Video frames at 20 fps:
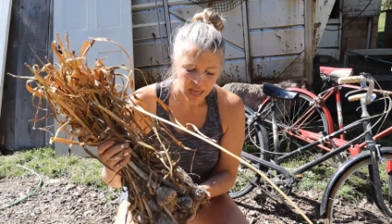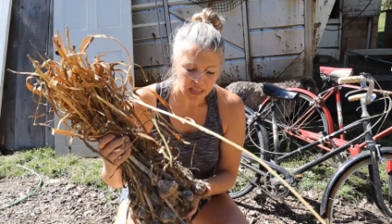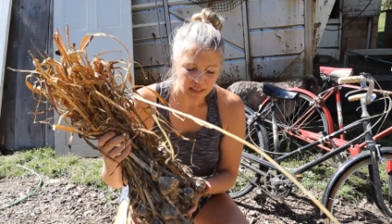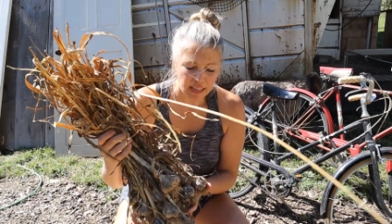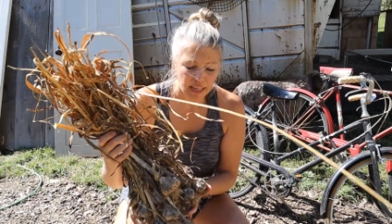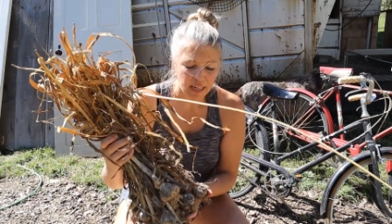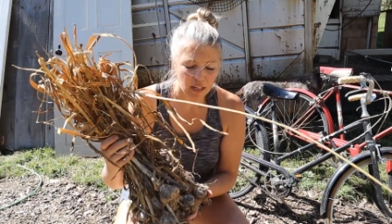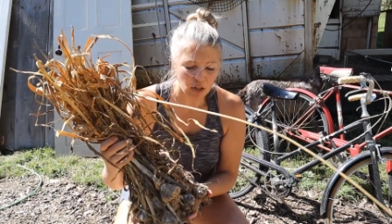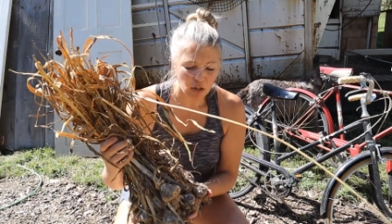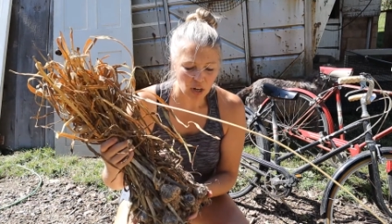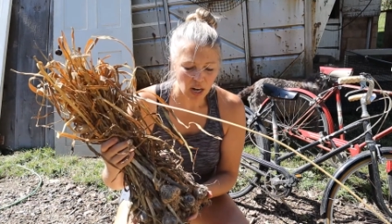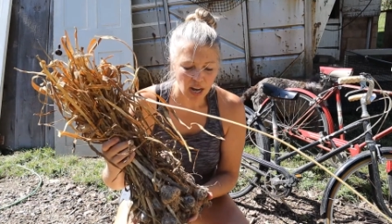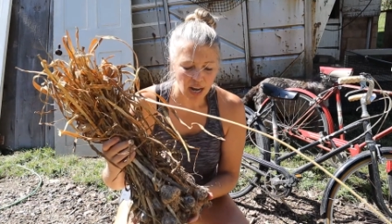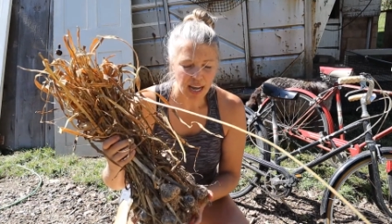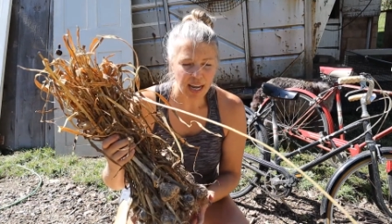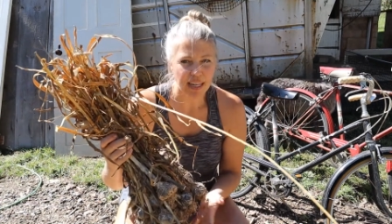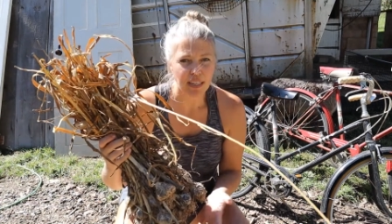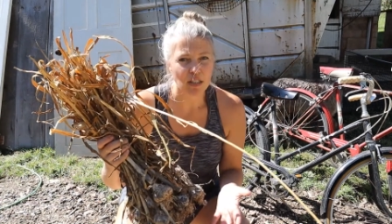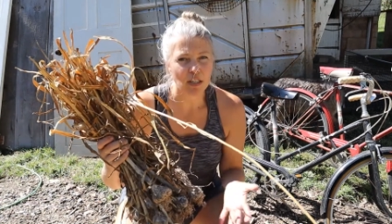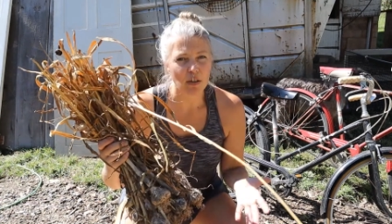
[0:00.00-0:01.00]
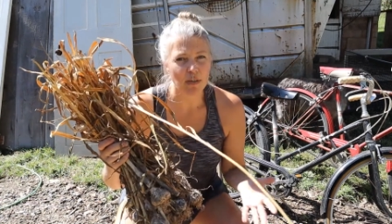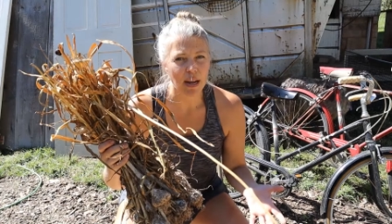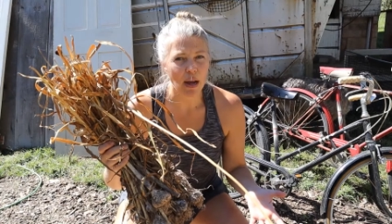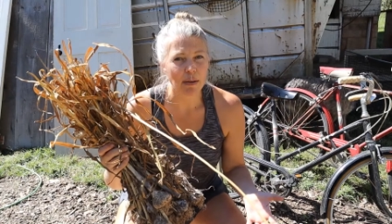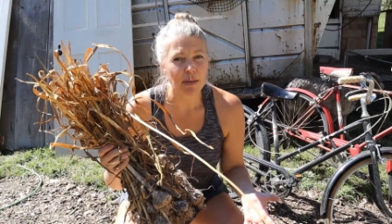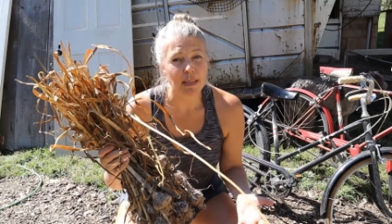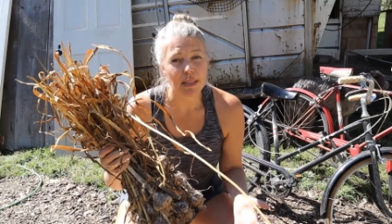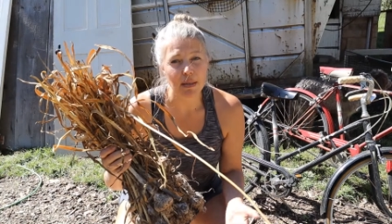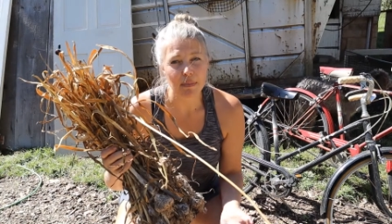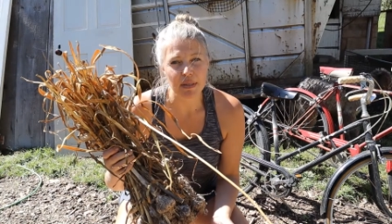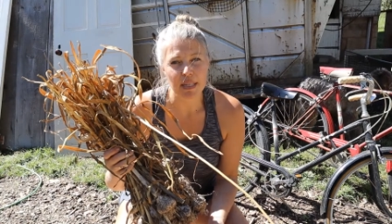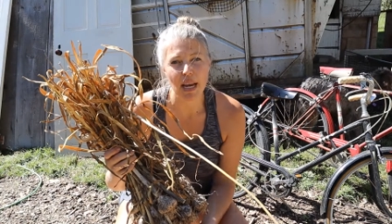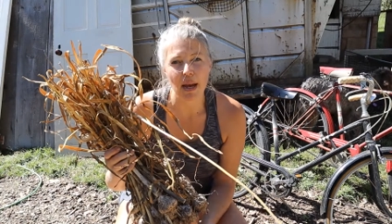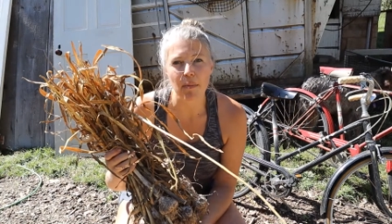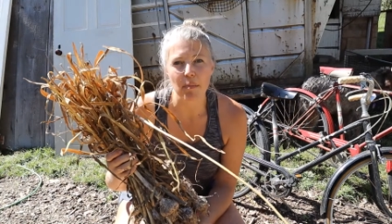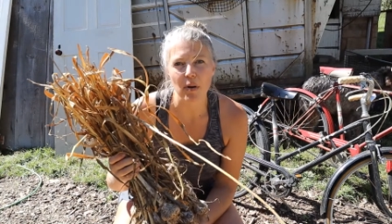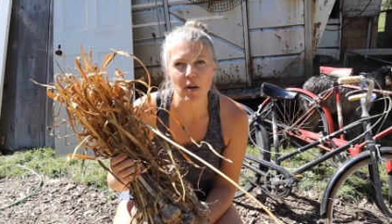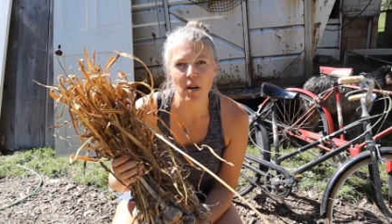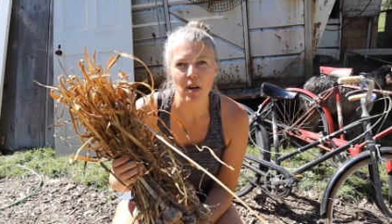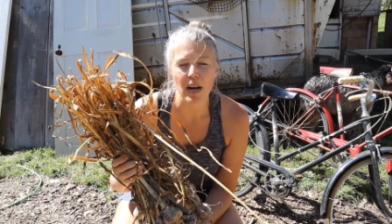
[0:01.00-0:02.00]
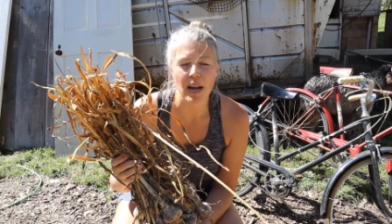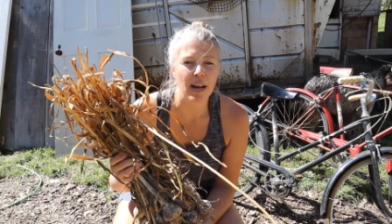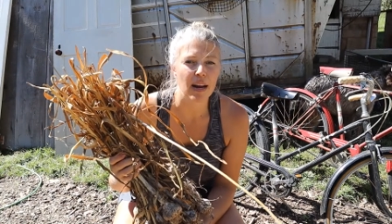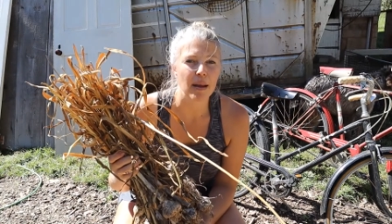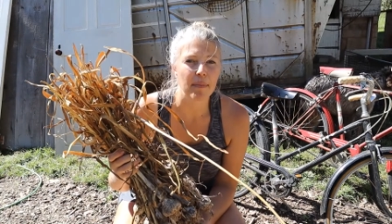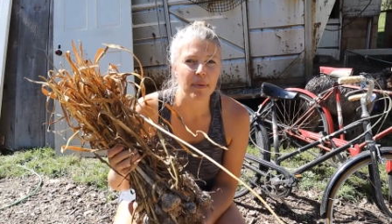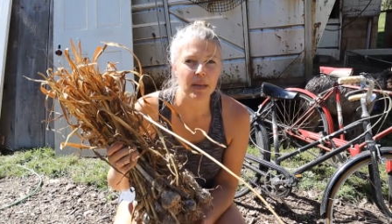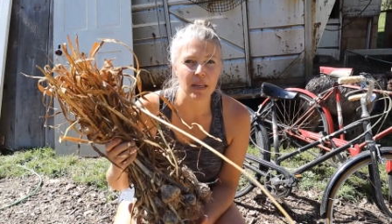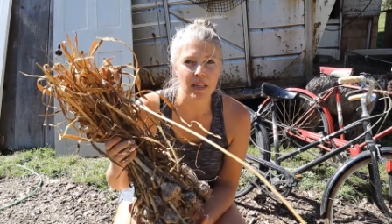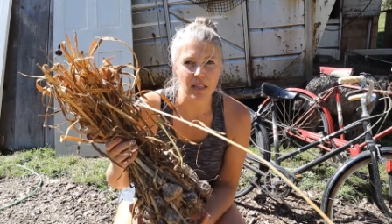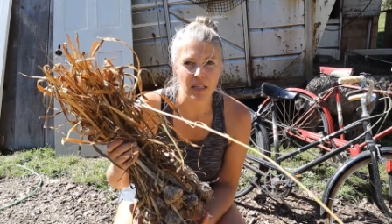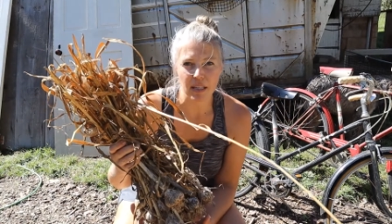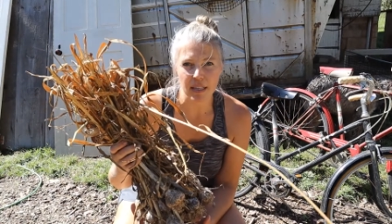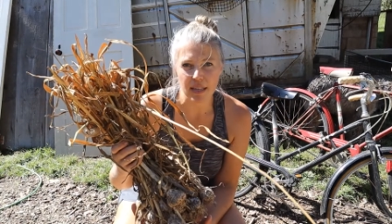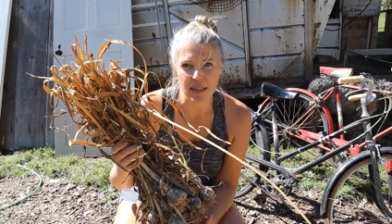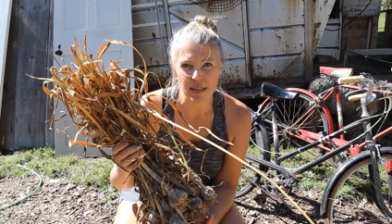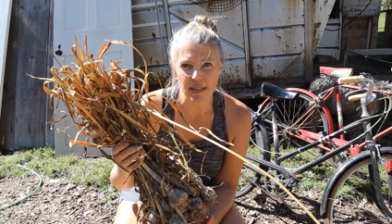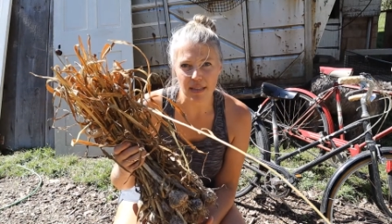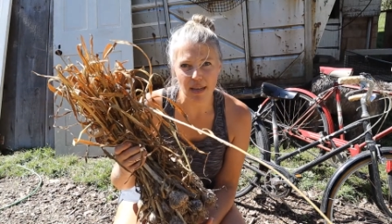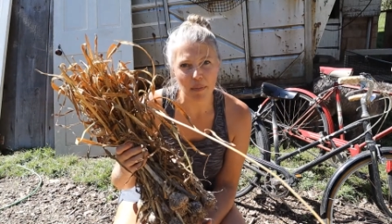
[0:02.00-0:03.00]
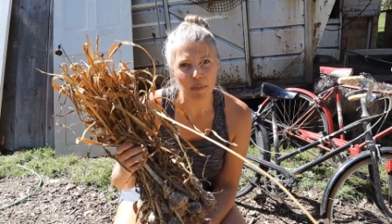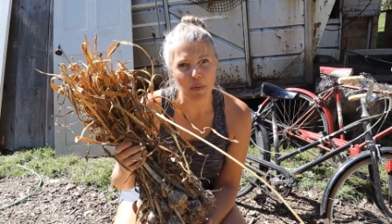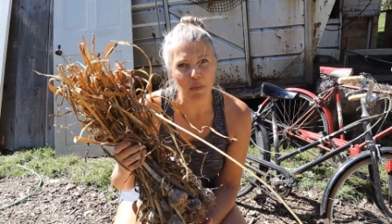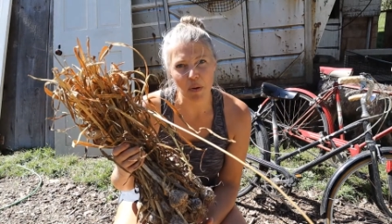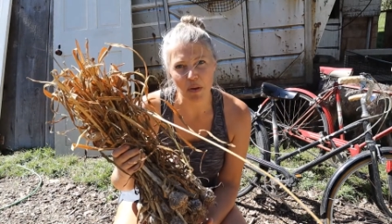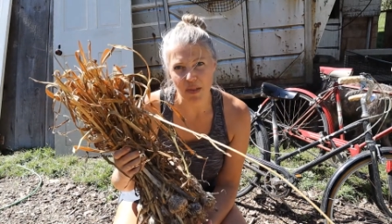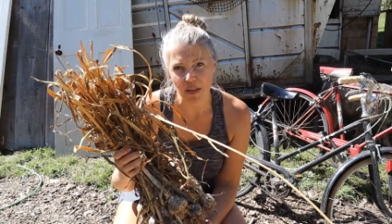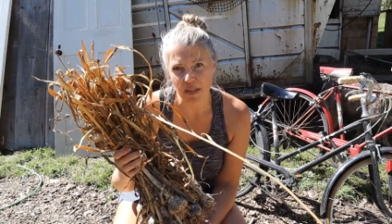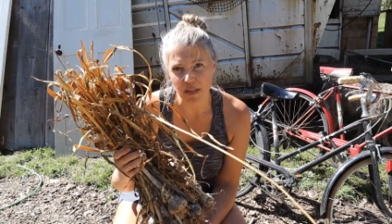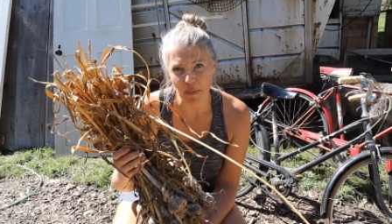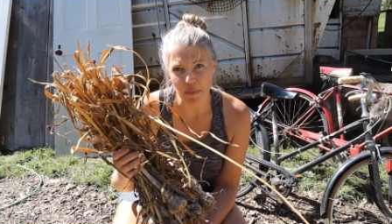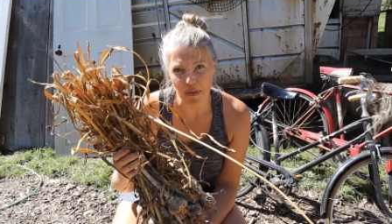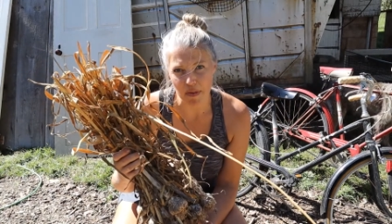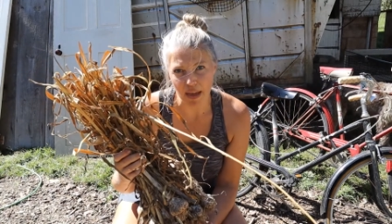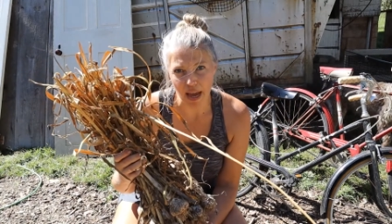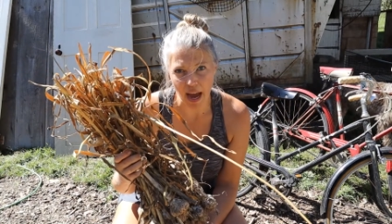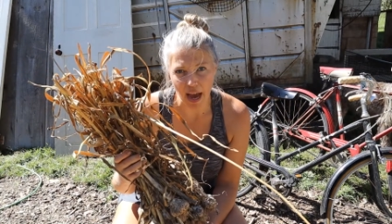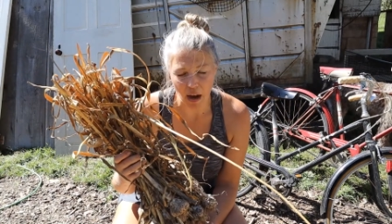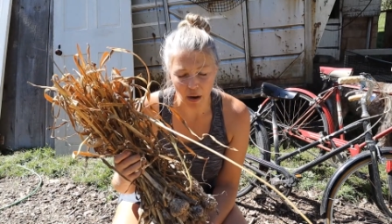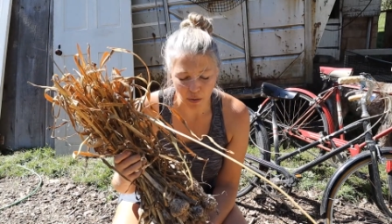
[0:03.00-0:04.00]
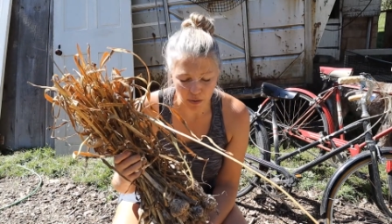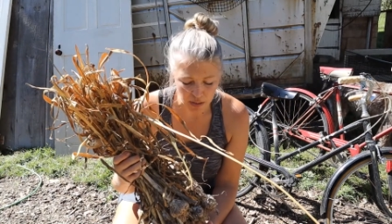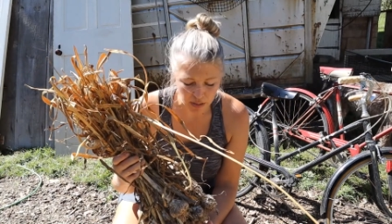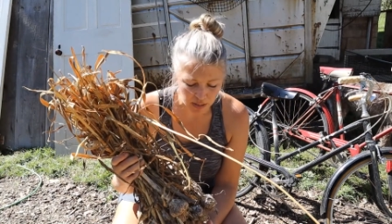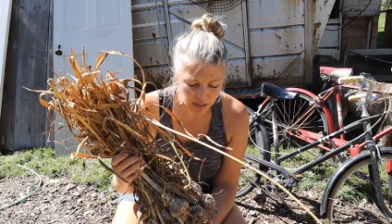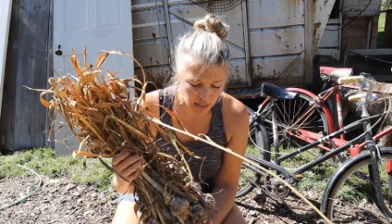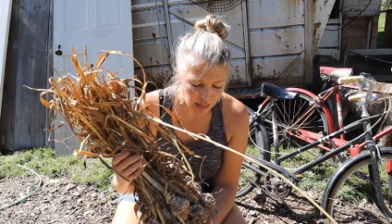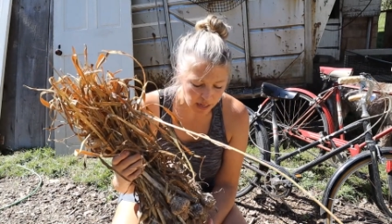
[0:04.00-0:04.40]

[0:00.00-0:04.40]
Let it dry, and so now it's September, and I'm gonna clean this up and put this up in the house.